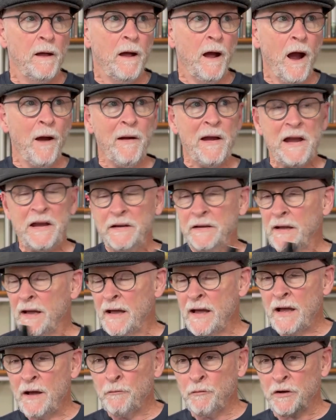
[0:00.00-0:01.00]
All right,
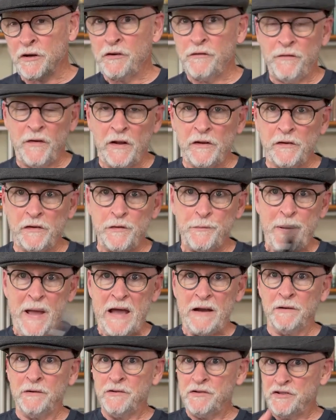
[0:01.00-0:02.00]
we're going to follow the
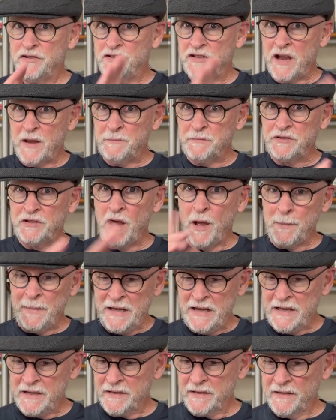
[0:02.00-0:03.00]
pattern, James
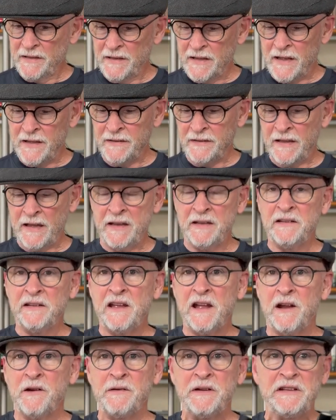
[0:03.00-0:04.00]
Dominic, and then
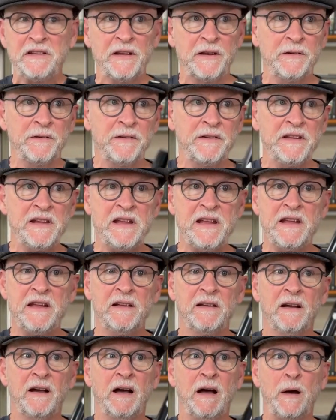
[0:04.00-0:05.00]
Kerry Tenor
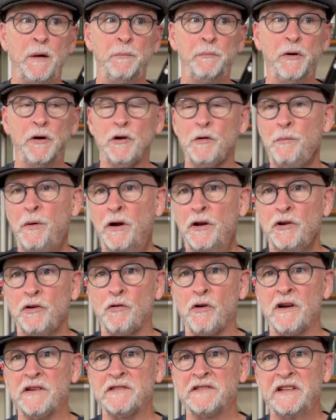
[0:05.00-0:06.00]
D. Bonaparte
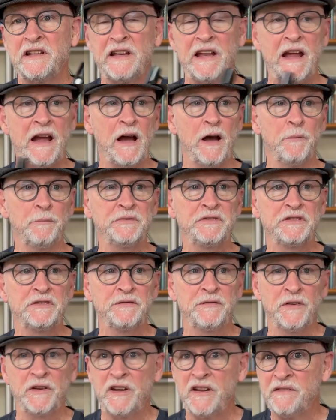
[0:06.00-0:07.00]
Crossing the Alps.
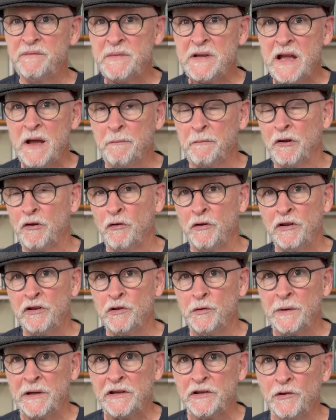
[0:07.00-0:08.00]
Forgive me, I'm going
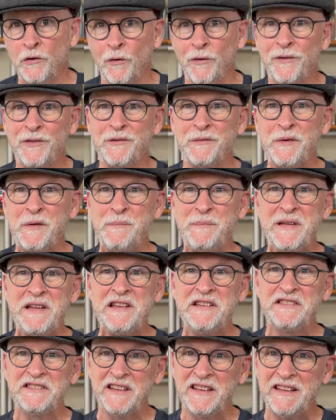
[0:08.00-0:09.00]
to ignore the
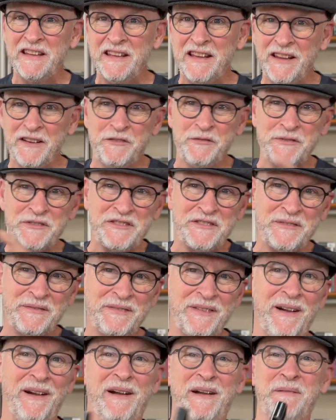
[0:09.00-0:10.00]
repeats in the interest of
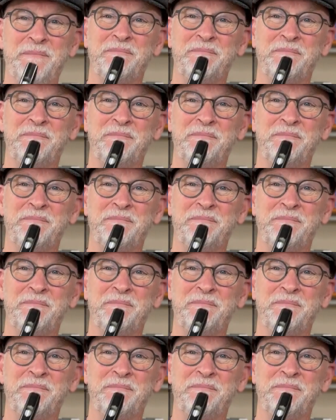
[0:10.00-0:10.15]
time.